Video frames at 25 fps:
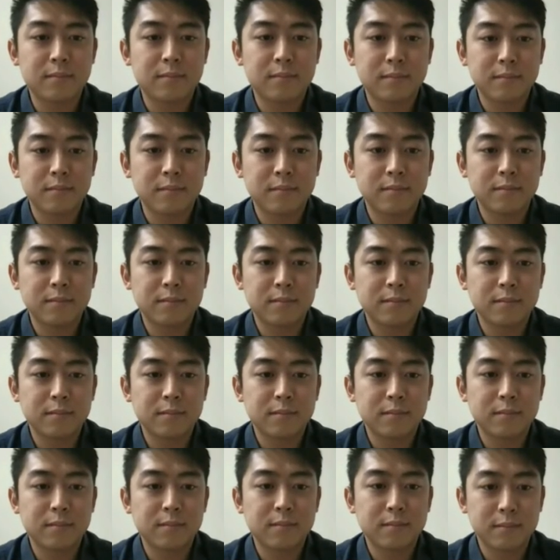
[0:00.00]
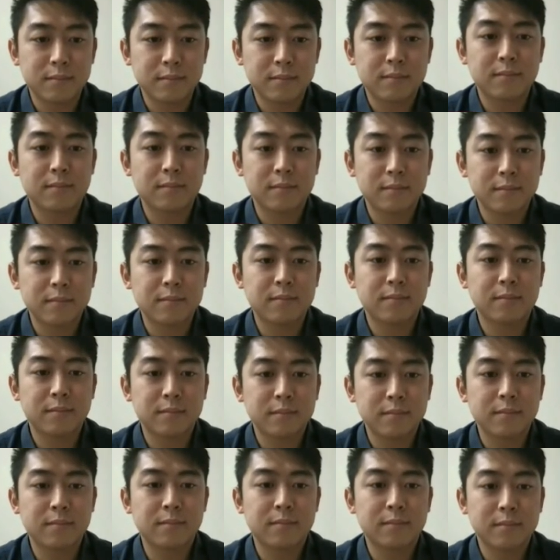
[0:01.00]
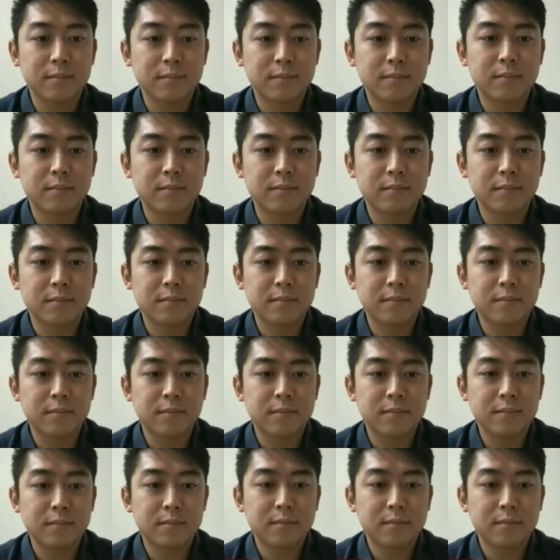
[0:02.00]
(not speaking)